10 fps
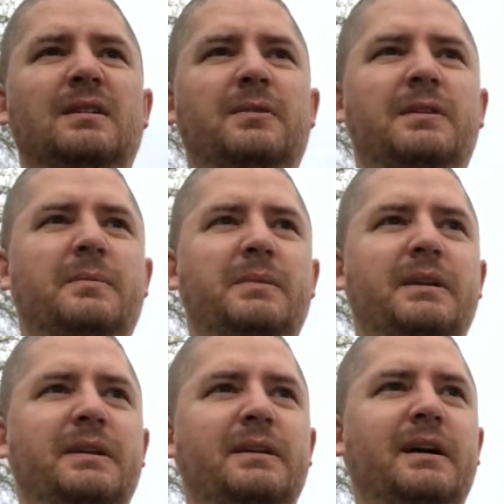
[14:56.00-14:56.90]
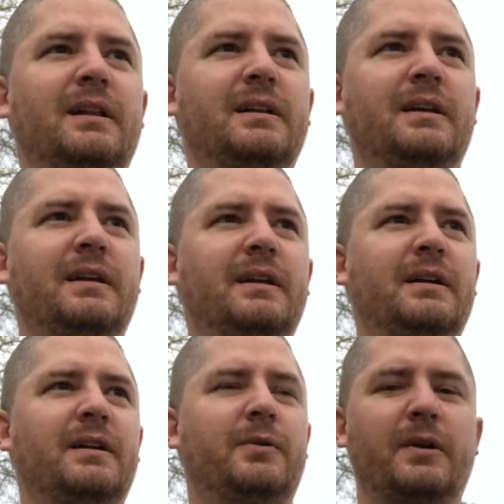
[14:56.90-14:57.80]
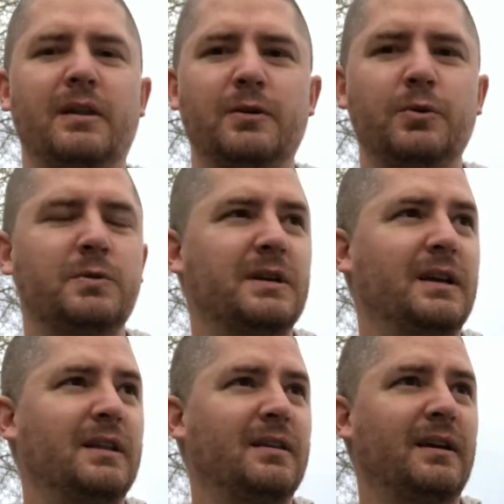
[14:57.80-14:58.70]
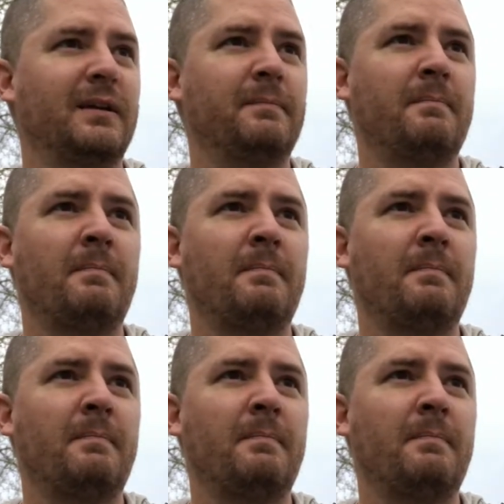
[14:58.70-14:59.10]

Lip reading: I want to be delicate here. I don't want to lose anything.